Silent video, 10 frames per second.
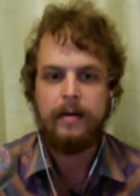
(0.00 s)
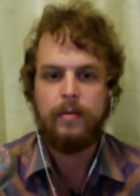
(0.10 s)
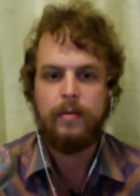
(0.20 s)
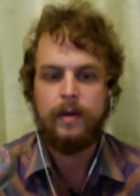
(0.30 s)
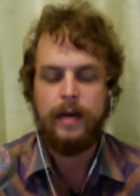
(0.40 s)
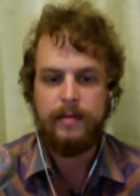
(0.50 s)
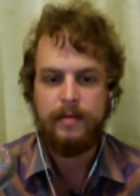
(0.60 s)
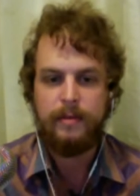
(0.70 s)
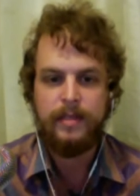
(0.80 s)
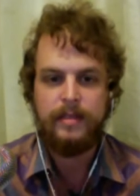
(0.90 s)
well, not
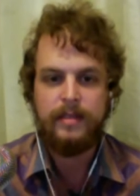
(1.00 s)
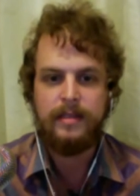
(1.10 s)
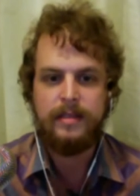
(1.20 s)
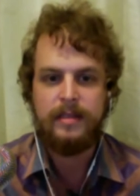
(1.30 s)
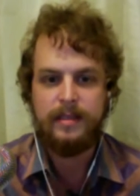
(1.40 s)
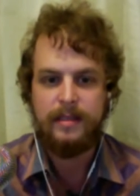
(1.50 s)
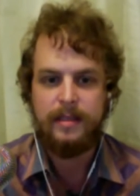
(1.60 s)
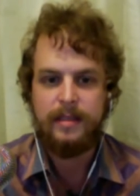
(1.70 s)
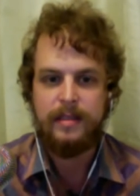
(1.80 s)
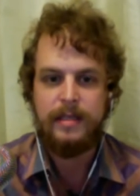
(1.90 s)
every business
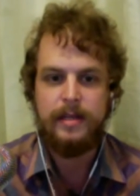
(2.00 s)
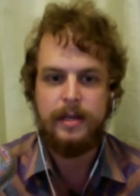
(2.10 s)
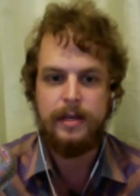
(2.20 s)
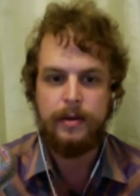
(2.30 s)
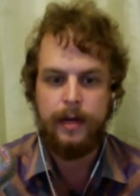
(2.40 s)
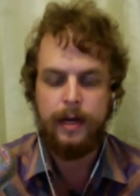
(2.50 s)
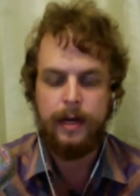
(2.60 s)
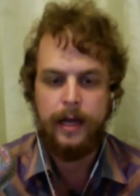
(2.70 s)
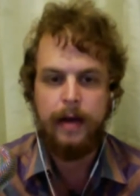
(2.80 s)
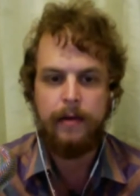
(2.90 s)
is easy to do it in a
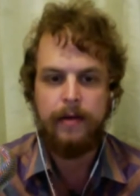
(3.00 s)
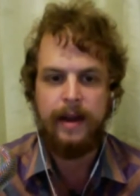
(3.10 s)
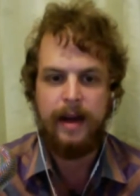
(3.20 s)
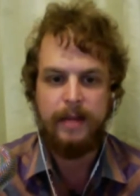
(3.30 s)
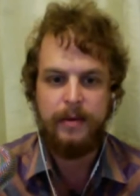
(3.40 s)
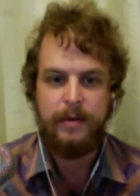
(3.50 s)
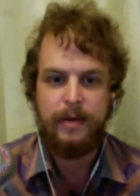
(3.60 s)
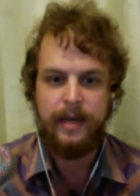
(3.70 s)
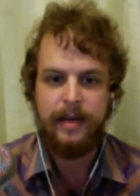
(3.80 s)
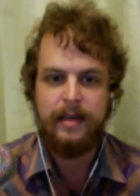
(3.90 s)
counter-economic way.